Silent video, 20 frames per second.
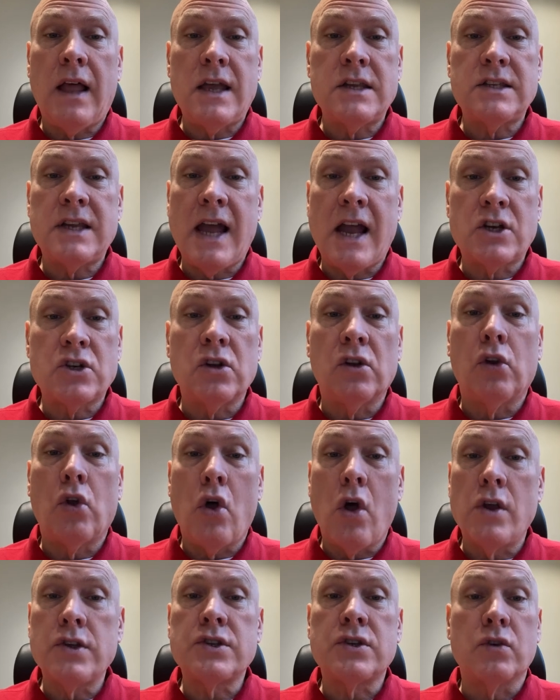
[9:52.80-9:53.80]
action
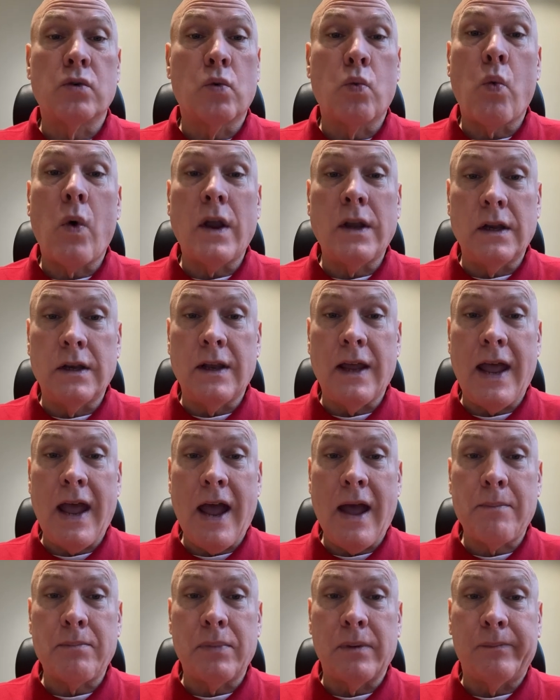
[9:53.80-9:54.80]
lawsuit waiting to
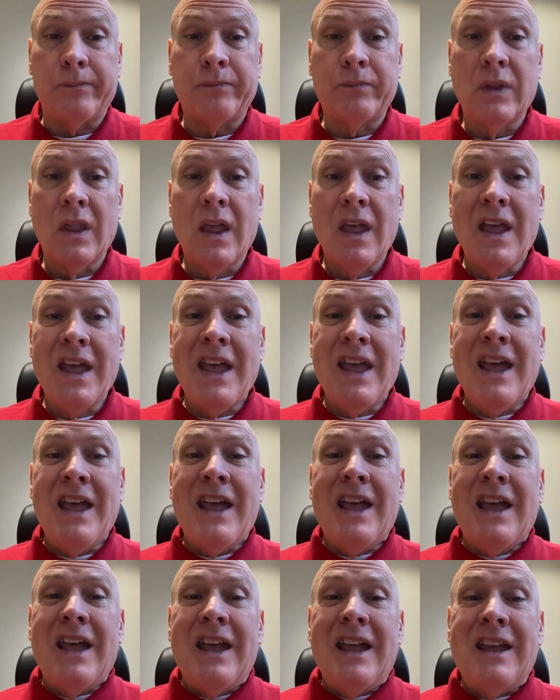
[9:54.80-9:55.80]
happen.
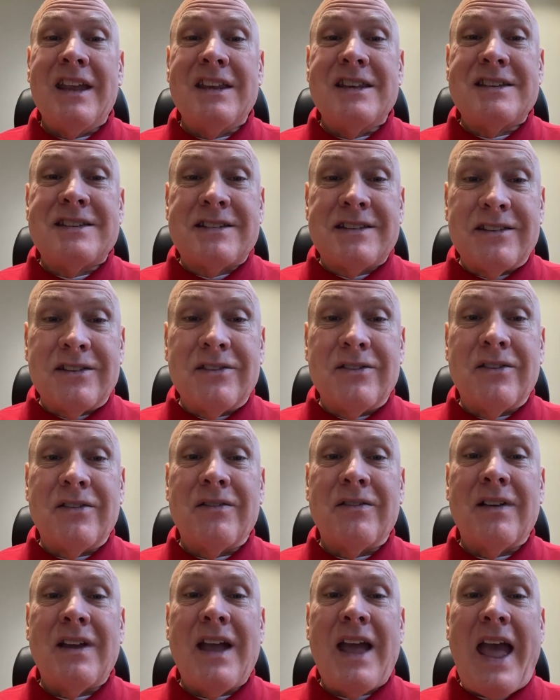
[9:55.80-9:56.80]

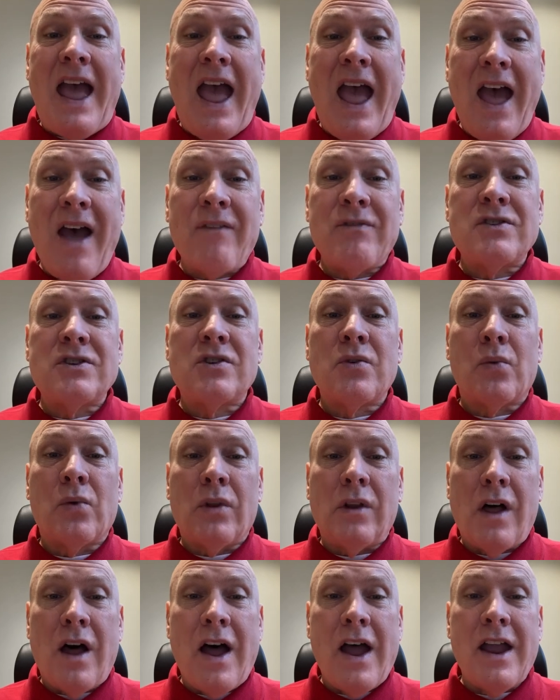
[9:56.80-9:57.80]
To have to
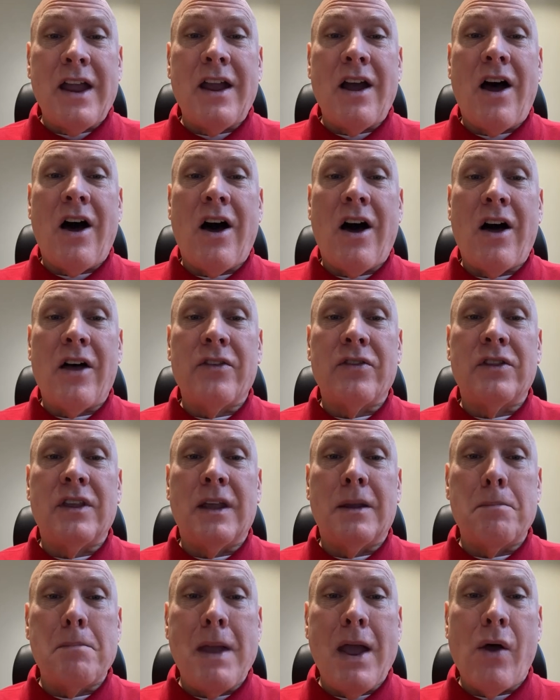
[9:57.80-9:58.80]
rely on
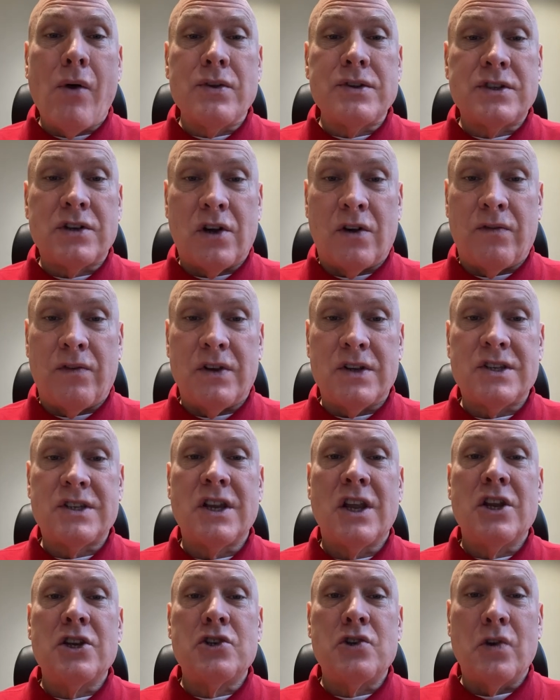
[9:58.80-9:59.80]
the mail service
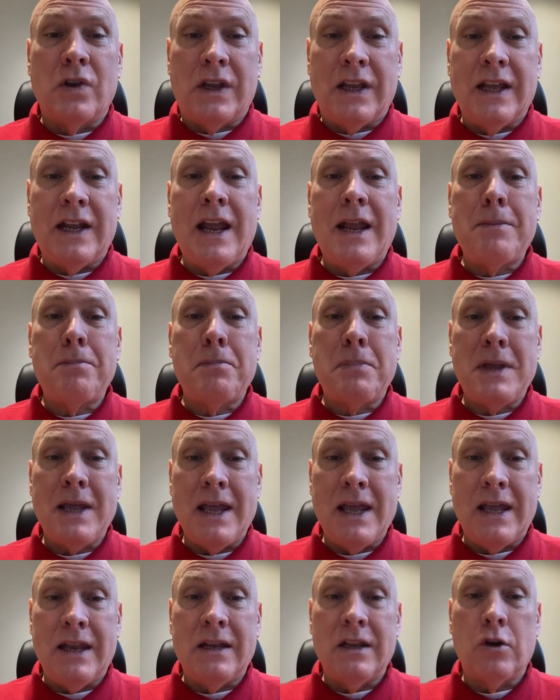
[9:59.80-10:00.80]
to get a
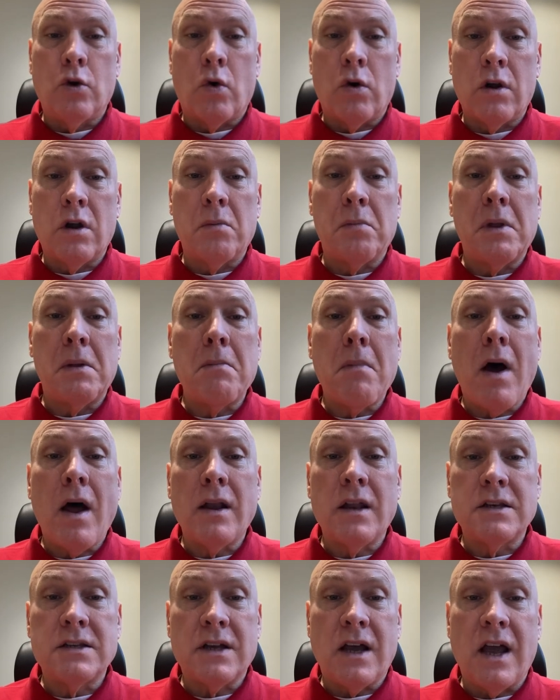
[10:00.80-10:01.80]
pin in order to be
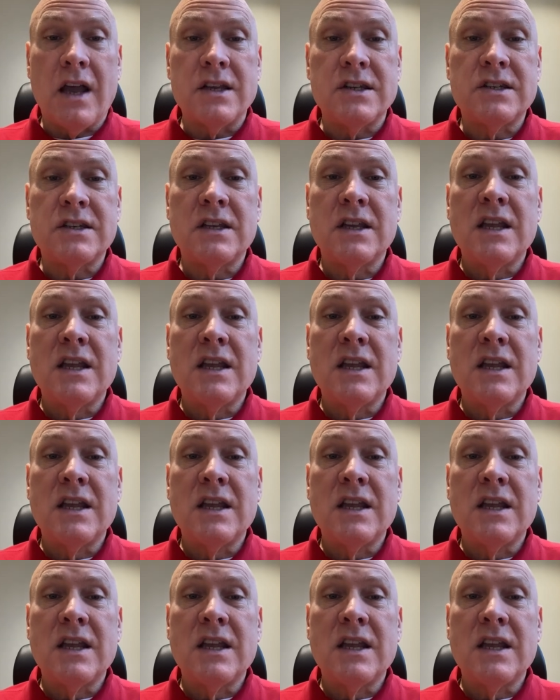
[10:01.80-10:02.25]
monetized